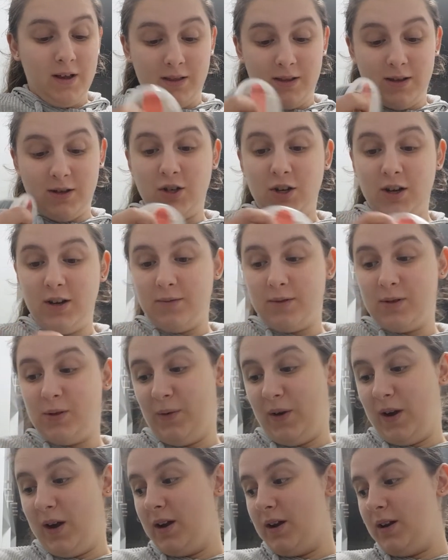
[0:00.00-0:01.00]
The chia was
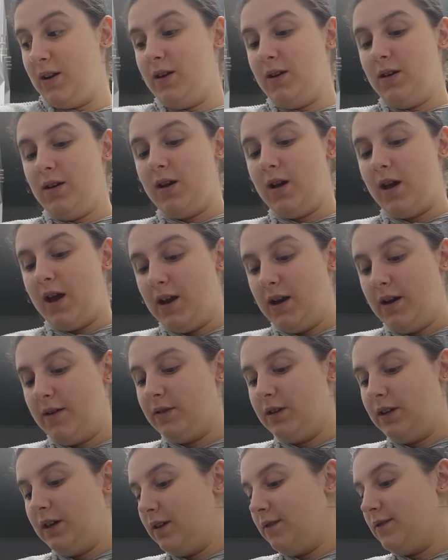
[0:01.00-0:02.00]
fine and
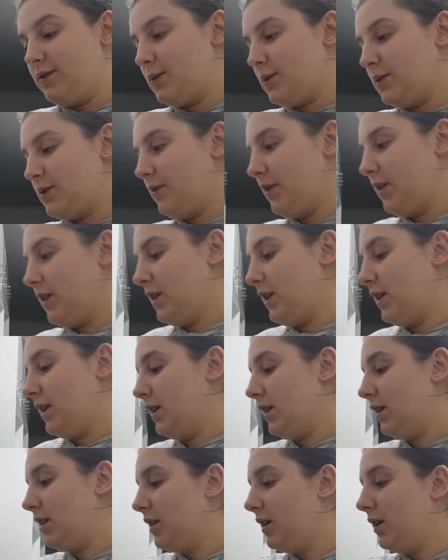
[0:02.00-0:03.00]
everything else was fine
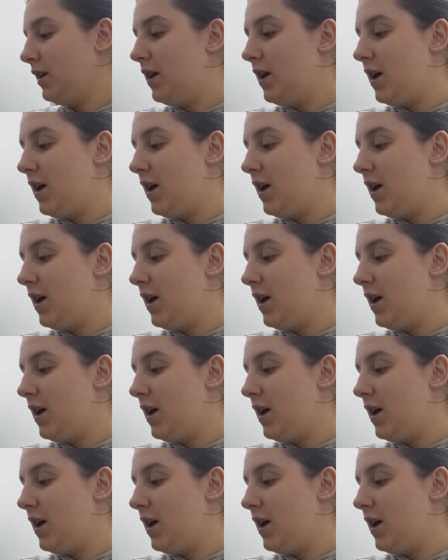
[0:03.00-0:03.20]
in it.